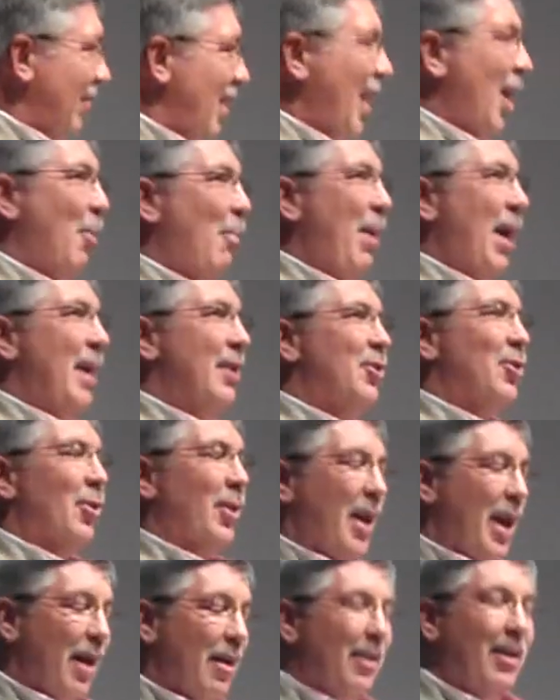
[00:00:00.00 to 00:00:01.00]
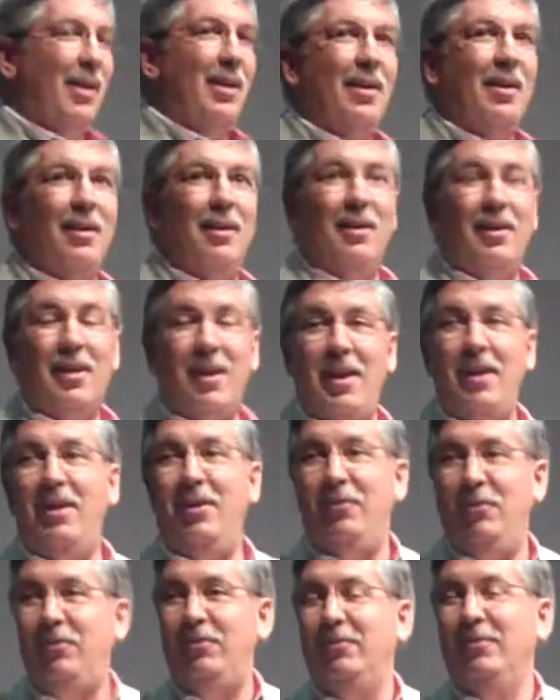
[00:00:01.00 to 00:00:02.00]
El Paso County here, kind
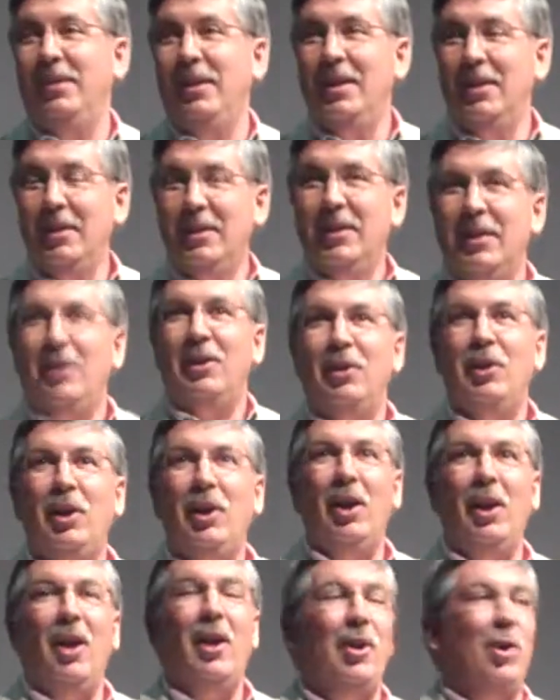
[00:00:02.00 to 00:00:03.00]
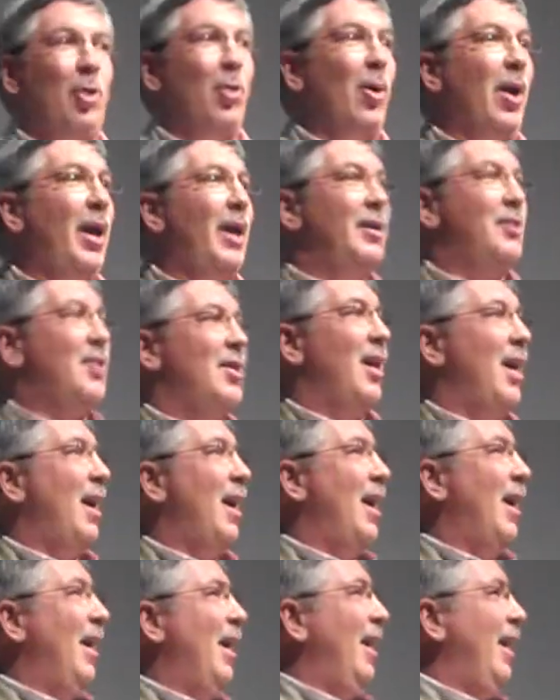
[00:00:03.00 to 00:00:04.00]
of a little on the gray
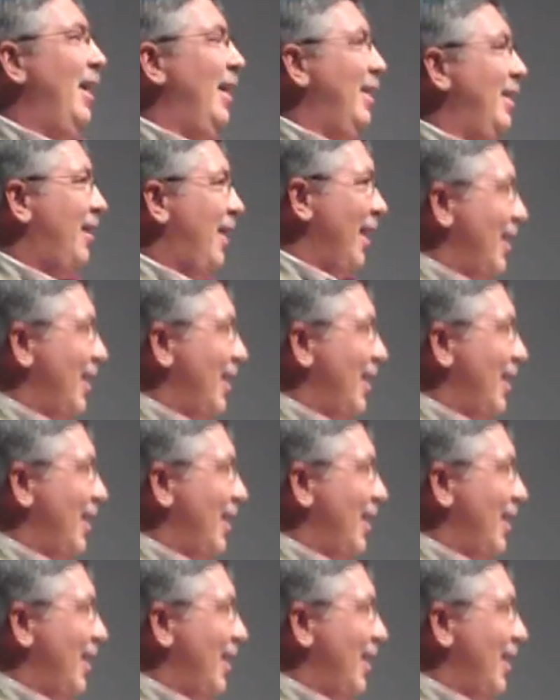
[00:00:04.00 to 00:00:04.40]
side,